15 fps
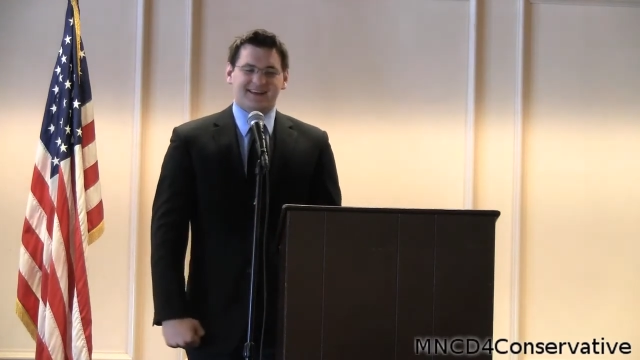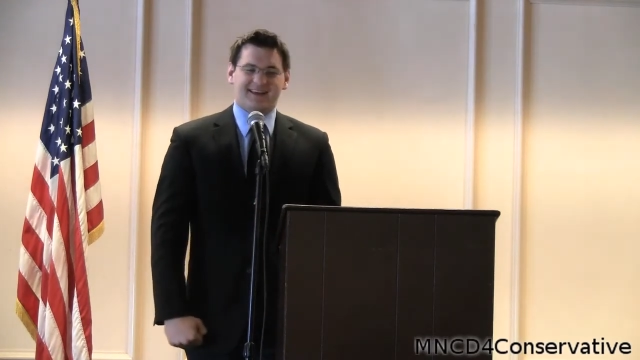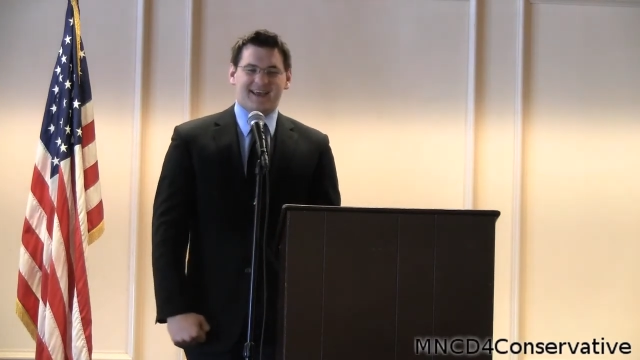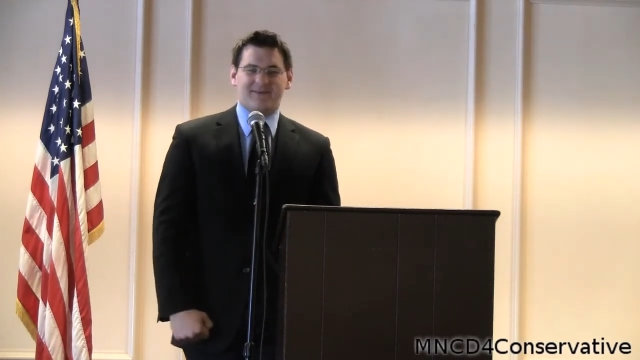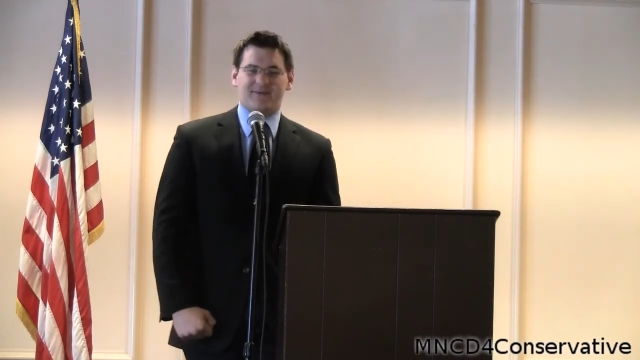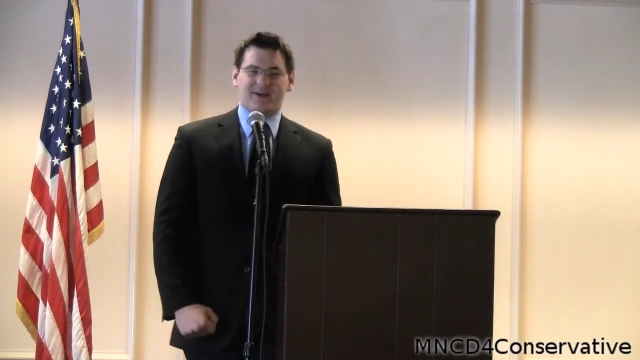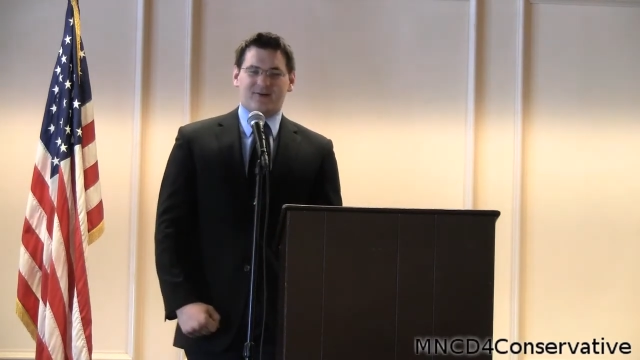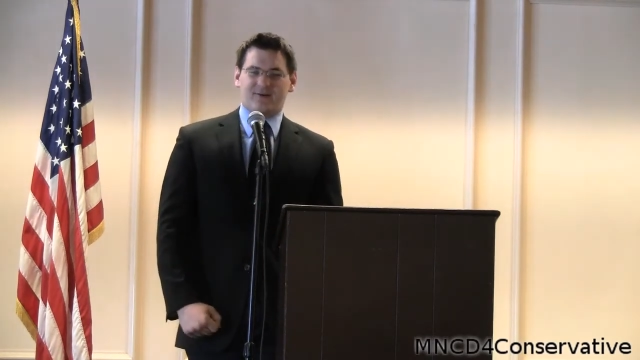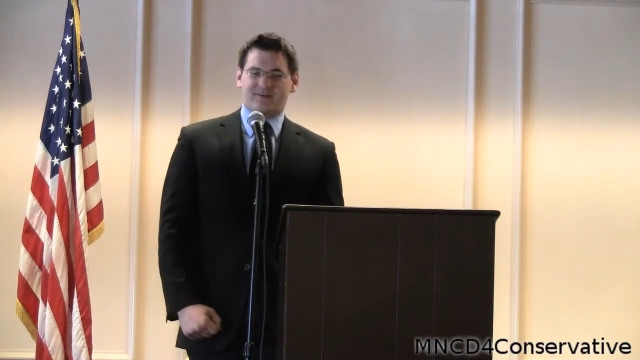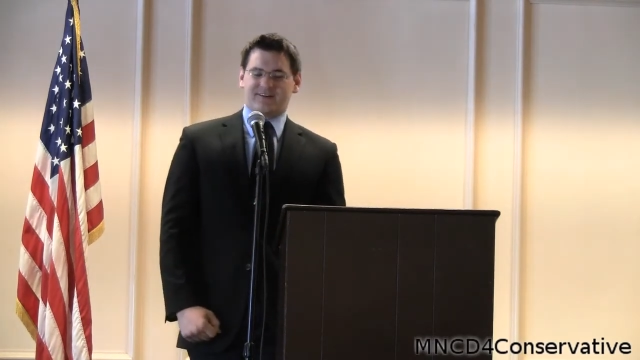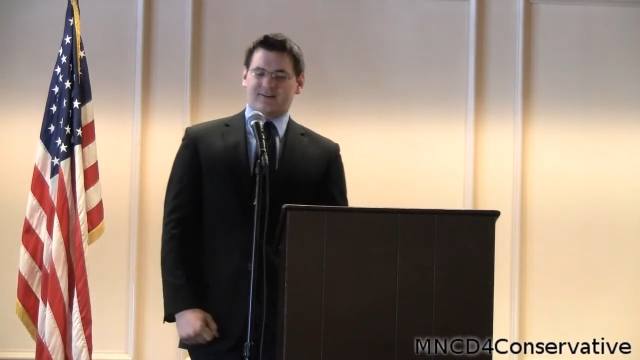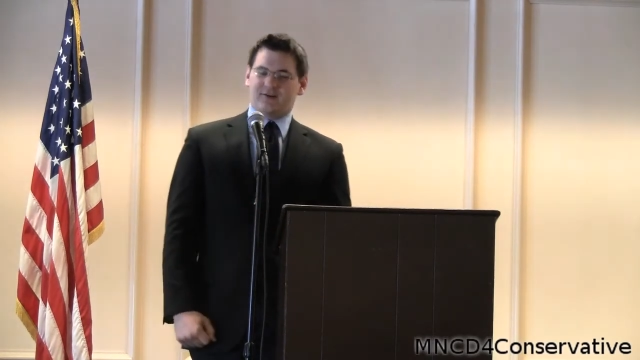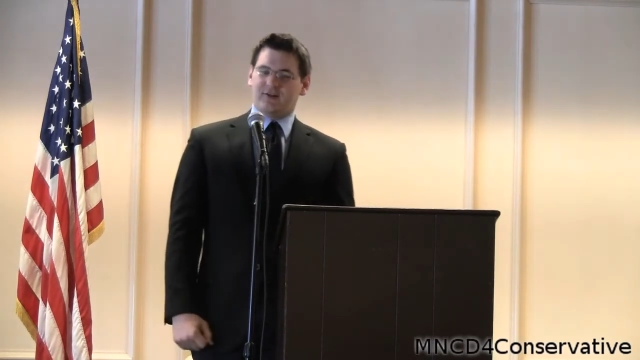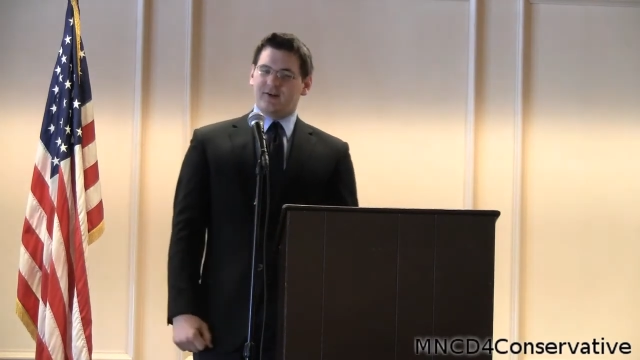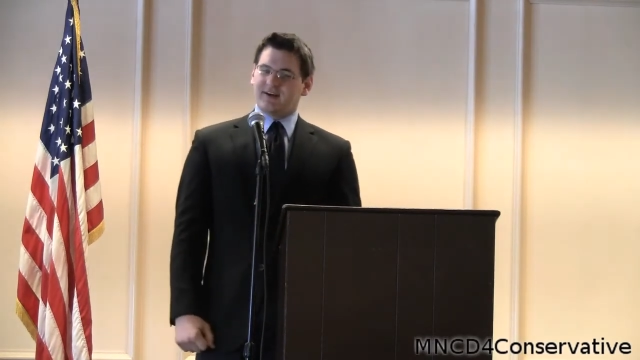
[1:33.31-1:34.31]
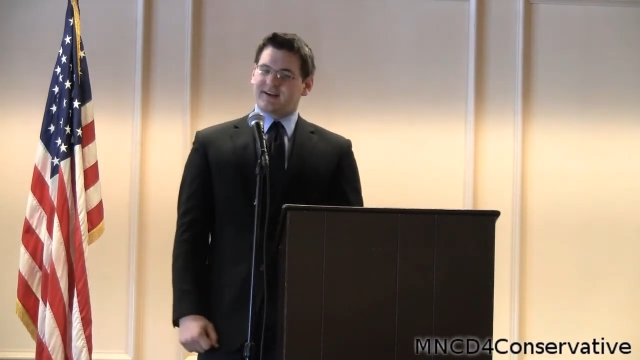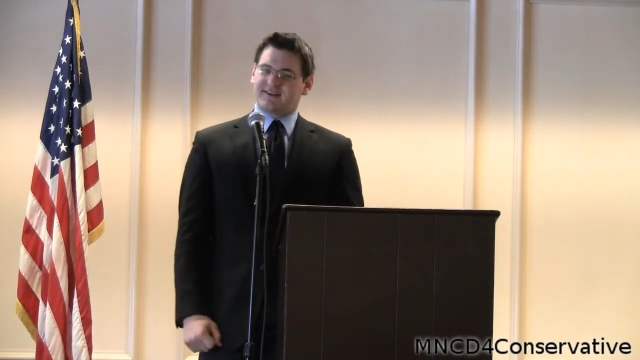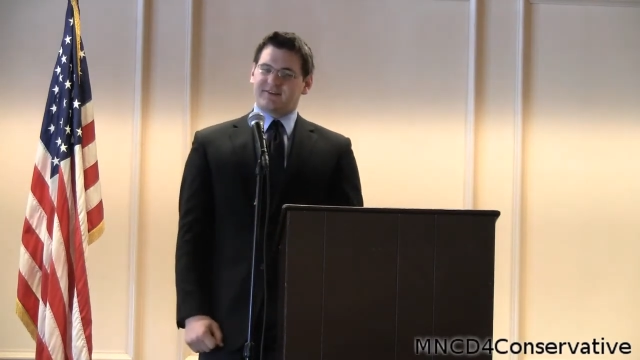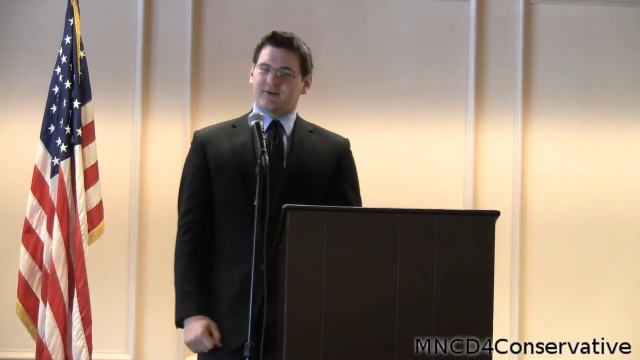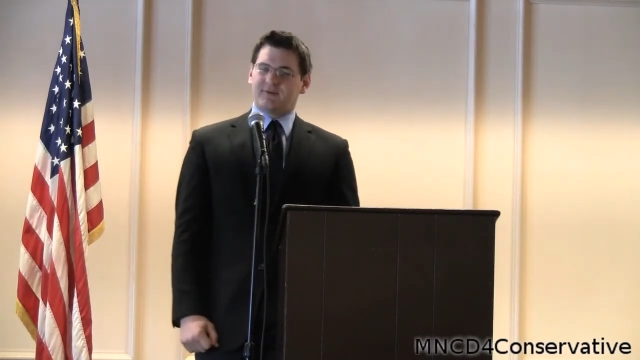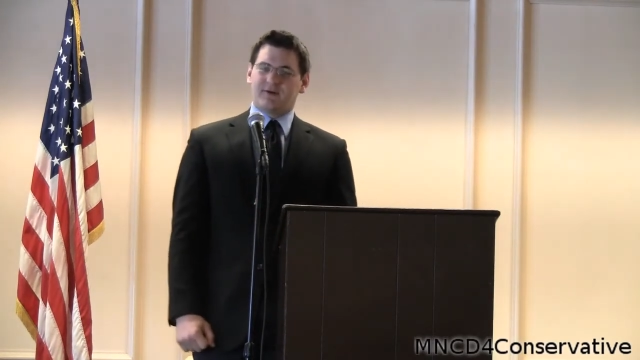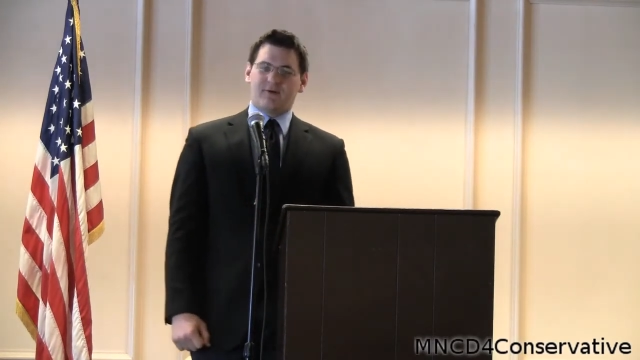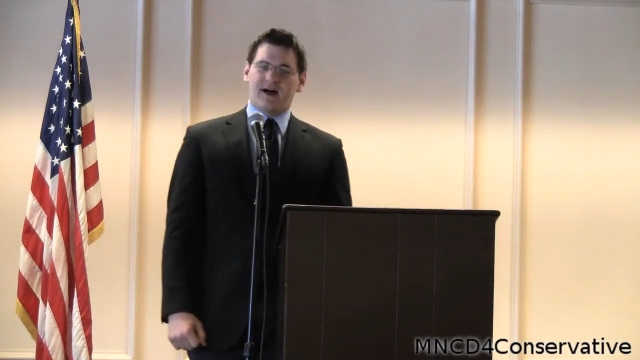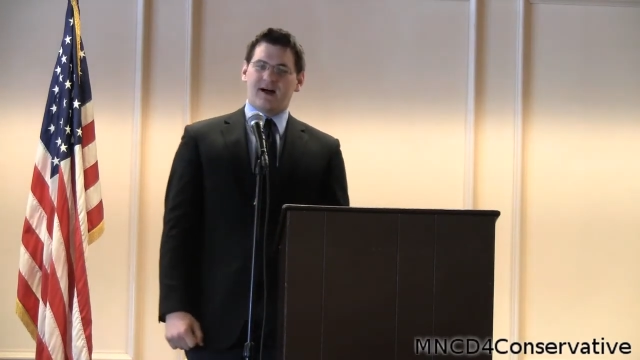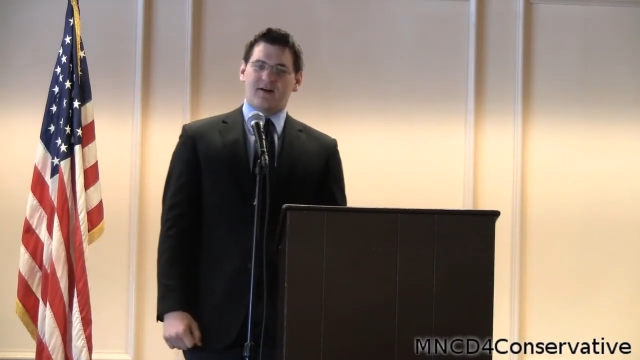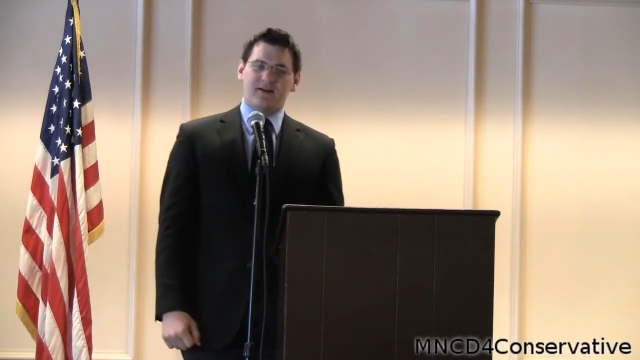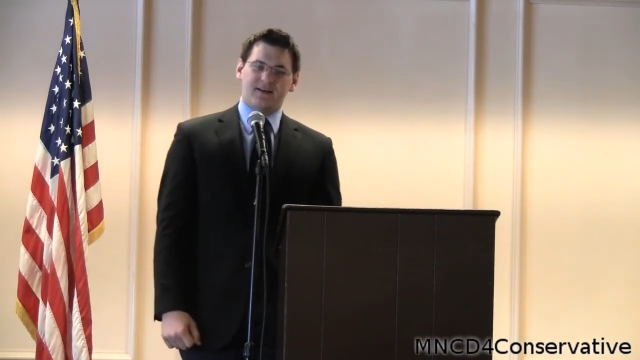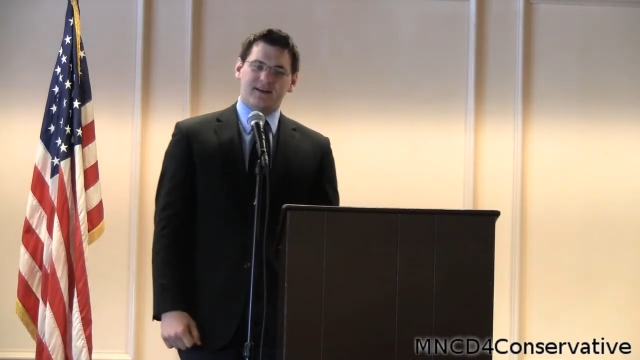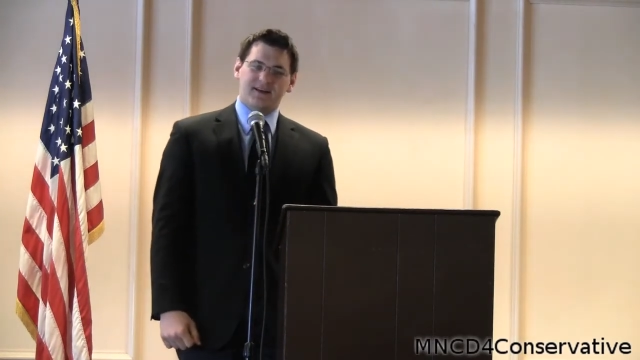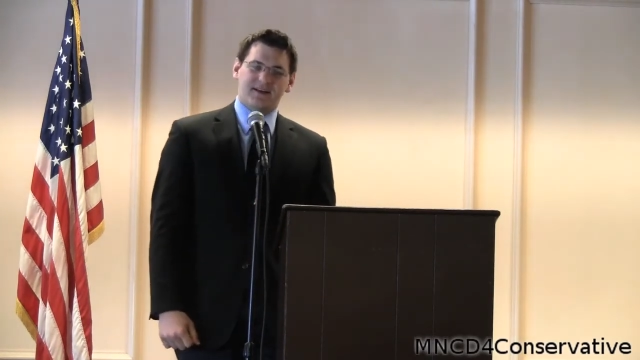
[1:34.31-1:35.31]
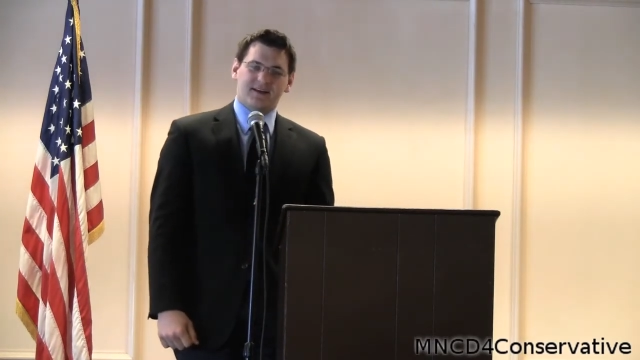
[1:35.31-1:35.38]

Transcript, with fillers: He gave me a quizzical look and told me, well,